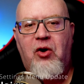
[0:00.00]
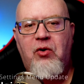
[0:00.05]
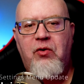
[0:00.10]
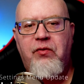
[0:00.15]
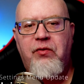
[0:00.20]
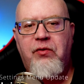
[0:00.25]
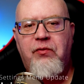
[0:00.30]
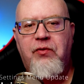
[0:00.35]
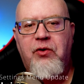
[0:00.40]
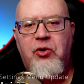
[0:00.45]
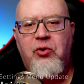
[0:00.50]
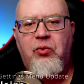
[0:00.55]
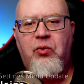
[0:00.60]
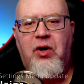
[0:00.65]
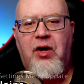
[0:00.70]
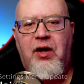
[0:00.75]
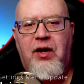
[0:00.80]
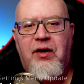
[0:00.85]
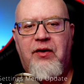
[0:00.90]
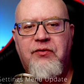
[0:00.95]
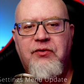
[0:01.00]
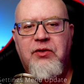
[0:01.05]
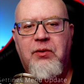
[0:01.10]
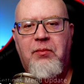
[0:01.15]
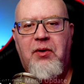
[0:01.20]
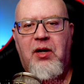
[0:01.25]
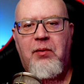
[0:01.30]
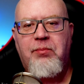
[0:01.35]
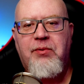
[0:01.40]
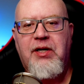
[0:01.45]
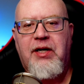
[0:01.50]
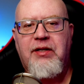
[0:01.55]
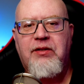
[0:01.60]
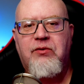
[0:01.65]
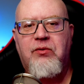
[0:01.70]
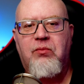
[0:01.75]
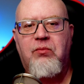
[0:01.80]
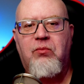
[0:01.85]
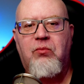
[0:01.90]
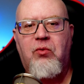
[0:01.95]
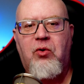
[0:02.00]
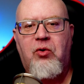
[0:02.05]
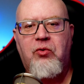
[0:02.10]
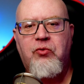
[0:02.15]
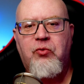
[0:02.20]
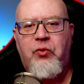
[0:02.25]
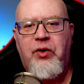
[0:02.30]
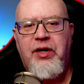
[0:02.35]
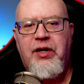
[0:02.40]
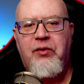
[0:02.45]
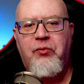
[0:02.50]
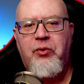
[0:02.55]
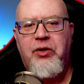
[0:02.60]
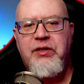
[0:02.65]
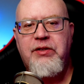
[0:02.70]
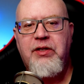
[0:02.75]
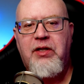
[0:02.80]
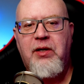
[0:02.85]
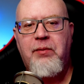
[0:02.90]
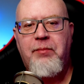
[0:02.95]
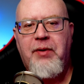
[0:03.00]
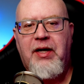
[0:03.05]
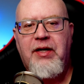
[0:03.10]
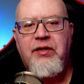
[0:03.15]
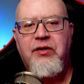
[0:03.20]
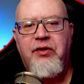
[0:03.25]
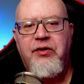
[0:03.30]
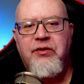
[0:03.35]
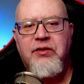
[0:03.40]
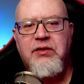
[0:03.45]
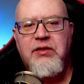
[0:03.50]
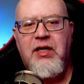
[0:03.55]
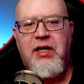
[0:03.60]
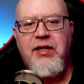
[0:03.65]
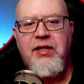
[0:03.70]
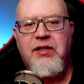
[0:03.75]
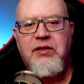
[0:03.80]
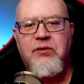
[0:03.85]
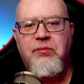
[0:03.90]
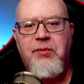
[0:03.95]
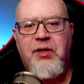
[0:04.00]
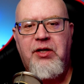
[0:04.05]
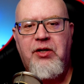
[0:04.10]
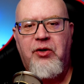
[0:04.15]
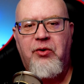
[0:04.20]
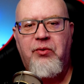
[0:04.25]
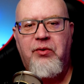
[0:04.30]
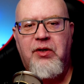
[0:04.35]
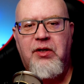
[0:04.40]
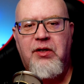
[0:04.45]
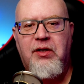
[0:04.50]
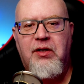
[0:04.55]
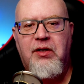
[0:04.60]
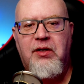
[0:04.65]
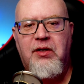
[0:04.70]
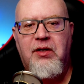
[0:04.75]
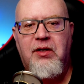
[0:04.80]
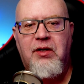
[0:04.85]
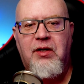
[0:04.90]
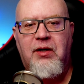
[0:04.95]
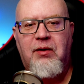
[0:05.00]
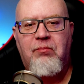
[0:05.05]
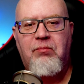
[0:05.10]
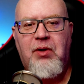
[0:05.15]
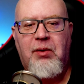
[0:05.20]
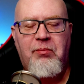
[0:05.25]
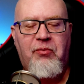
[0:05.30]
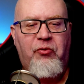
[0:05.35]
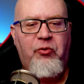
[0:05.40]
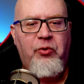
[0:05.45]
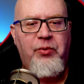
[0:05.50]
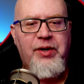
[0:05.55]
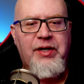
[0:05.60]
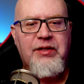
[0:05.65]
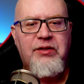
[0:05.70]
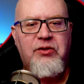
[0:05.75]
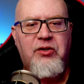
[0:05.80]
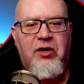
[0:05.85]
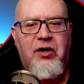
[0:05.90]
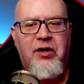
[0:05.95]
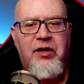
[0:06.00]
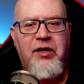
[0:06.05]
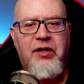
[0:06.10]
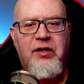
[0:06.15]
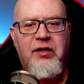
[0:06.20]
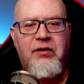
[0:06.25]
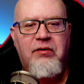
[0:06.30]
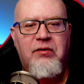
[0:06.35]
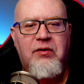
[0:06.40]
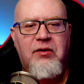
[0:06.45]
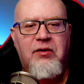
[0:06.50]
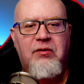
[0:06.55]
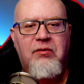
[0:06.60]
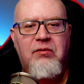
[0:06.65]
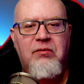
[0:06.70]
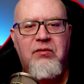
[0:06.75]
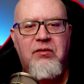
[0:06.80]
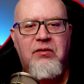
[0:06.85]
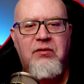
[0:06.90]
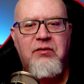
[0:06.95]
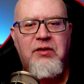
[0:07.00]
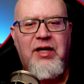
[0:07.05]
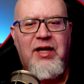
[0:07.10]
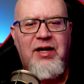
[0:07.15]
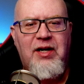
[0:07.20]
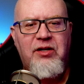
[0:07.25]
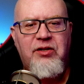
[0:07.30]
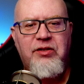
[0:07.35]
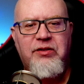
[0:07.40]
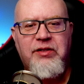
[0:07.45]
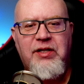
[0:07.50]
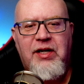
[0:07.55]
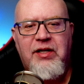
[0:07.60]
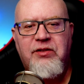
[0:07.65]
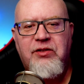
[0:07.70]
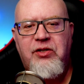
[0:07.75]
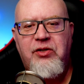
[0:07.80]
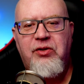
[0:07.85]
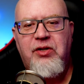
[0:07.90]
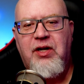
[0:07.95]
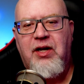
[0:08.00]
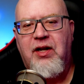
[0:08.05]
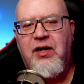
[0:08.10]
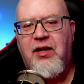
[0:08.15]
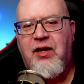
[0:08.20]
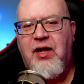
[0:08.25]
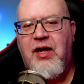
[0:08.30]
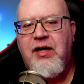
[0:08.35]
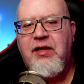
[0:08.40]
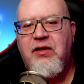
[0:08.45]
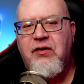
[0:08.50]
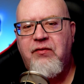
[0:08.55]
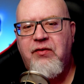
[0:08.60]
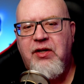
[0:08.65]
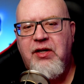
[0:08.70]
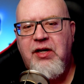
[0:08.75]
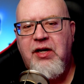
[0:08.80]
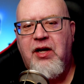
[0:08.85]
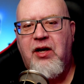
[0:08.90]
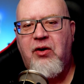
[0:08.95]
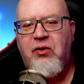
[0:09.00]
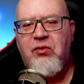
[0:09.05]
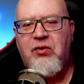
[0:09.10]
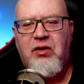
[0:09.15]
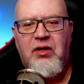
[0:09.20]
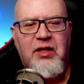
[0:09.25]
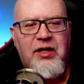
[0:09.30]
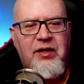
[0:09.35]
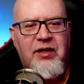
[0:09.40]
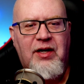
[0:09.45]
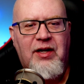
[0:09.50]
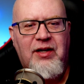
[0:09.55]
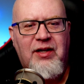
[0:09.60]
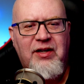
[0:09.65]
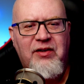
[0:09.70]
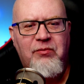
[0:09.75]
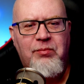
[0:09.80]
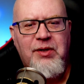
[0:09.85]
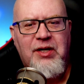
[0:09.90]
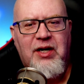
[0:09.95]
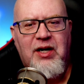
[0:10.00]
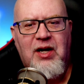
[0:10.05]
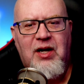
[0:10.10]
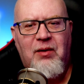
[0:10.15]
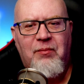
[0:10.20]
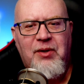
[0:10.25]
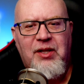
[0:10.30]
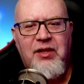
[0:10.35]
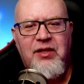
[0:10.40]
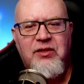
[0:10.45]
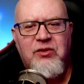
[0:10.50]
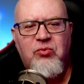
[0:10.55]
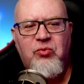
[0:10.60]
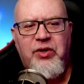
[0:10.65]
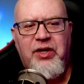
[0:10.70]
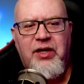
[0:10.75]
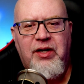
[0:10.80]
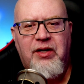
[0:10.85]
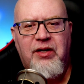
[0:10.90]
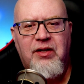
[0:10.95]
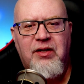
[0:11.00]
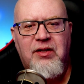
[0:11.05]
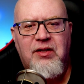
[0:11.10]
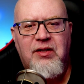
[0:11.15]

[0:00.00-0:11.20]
overview of some updates Roll20 recently made to their settings menu. But before we get started, can I just ask you to like the video and leave me a comment this week?